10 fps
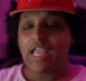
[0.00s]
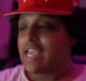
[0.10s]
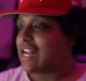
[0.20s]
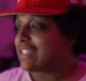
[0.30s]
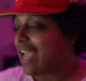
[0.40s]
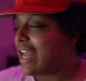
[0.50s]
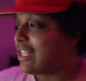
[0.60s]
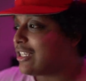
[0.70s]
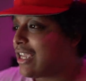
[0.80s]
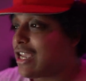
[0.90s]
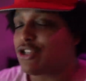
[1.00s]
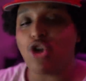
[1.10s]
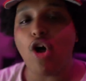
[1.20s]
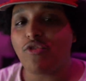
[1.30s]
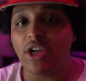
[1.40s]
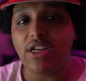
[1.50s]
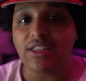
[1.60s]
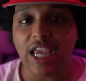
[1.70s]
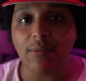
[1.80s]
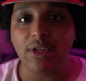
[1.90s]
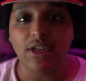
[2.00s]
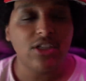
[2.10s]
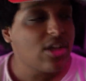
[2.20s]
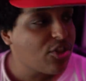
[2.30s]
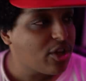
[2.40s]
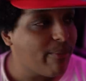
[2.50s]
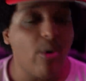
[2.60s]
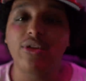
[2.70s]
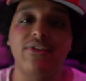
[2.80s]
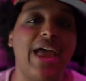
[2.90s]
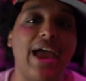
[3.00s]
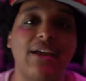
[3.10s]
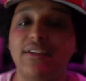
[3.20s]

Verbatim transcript: And at the end of the day, it's all for entertainment. It's nothing more than that.